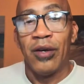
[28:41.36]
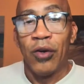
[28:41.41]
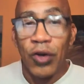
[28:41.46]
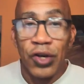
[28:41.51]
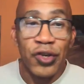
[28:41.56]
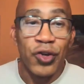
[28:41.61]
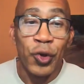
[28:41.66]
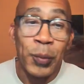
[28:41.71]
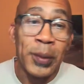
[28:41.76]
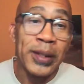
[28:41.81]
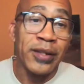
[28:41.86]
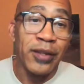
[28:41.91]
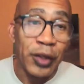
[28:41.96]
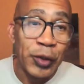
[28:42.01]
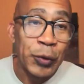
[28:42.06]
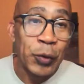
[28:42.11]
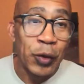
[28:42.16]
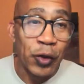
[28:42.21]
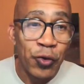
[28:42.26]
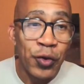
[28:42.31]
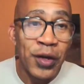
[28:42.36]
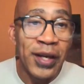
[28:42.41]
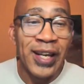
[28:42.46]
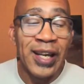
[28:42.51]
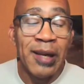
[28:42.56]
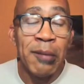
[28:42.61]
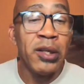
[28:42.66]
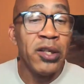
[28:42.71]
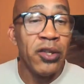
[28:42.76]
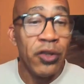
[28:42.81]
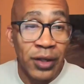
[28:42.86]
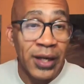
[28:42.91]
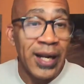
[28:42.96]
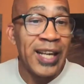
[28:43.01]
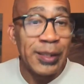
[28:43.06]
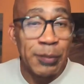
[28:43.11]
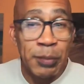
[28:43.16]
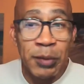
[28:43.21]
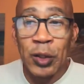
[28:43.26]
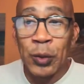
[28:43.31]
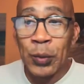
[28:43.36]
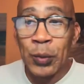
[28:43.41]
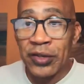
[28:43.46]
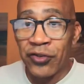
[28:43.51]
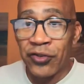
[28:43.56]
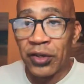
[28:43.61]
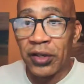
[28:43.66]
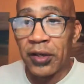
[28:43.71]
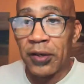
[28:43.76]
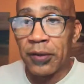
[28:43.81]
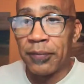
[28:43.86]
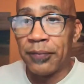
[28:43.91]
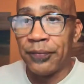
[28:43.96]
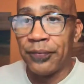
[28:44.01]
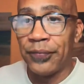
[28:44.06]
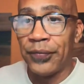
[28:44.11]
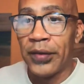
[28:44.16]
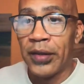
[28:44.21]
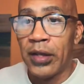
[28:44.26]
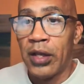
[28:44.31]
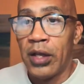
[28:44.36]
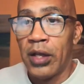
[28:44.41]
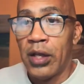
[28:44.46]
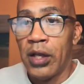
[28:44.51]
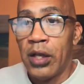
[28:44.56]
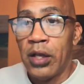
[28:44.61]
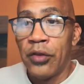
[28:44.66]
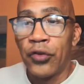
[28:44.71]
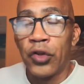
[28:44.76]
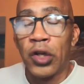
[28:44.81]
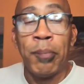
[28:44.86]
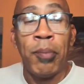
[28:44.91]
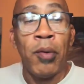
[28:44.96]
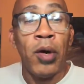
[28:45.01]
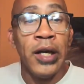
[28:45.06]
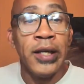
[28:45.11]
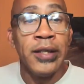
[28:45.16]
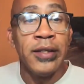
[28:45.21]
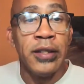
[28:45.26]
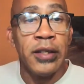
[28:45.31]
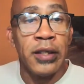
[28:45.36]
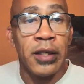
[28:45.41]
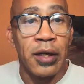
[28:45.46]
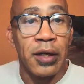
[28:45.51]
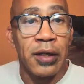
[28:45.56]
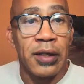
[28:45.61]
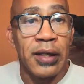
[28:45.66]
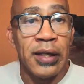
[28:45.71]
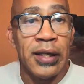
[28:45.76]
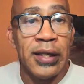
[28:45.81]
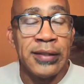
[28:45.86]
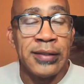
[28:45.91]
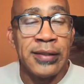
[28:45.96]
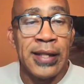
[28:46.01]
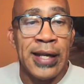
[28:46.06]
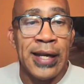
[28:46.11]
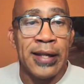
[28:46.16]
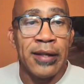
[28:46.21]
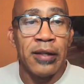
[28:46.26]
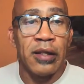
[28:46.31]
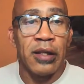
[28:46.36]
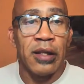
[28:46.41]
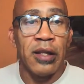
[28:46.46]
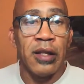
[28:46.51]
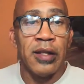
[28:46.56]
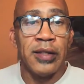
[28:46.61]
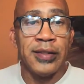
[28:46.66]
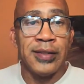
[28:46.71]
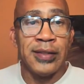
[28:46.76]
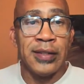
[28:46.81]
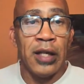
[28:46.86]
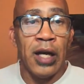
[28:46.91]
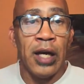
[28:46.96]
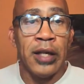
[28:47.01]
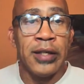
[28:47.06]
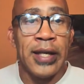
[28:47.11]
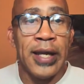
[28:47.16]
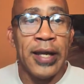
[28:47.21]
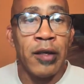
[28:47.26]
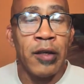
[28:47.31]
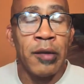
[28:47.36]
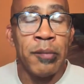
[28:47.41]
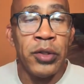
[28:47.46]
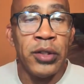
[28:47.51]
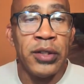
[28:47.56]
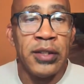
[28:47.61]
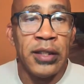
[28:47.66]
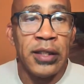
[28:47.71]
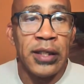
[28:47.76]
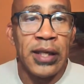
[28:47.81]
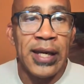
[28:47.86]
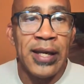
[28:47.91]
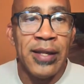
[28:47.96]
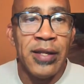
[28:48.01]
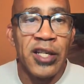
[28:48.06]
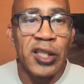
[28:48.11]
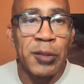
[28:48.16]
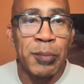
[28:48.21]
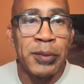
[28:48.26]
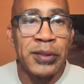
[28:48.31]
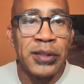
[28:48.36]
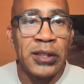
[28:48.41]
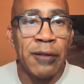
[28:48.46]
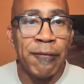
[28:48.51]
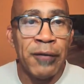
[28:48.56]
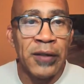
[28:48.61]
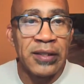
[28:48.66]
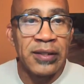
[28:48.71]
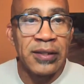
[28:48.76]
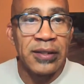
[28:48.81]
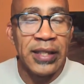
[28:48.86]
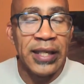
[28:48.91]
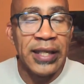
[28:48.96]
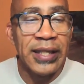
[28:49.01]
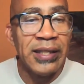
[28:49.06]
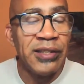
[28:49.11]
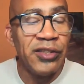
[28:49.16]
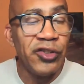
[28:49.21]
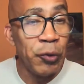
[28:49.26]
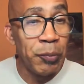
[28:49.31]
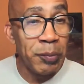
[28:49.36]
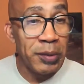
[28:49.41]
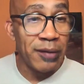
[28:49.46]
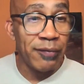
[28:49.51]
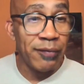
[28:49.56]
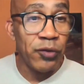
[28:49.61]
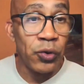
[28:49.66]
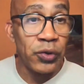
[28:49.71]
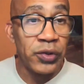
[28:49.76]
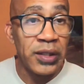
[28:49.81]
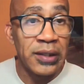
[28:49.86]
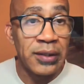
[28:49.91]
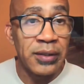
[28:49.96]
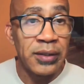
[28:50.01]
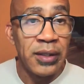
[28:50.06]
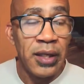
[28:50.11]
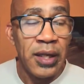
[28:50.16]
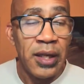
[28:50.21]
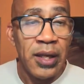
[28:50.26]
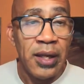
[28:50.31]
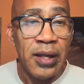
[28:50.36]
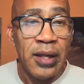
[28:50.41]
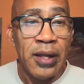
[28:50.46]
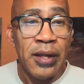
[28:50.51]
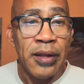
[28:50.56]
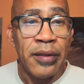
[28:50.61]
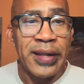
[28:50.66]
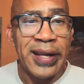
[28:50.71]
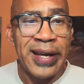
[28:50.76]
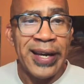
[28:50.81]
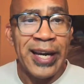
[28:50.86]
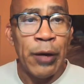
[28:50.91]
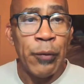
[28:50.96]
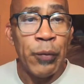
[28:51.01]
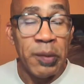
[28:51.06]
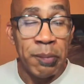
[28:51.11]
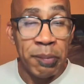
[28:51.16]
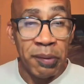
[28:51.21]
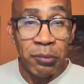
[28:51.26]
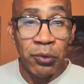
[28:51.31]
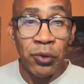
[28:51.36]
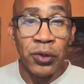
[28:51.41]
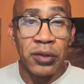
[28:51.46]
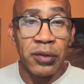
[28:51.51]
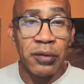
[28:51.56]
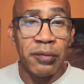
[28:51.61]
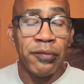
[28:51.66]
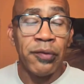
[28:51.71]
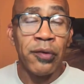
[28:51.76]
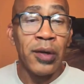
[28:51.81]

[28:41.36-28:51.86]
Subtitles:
Or you could wait till you do the training, but you can ask me the question here. So the point here is that this is an online community, and there are specific skills you may have noticed that we promote.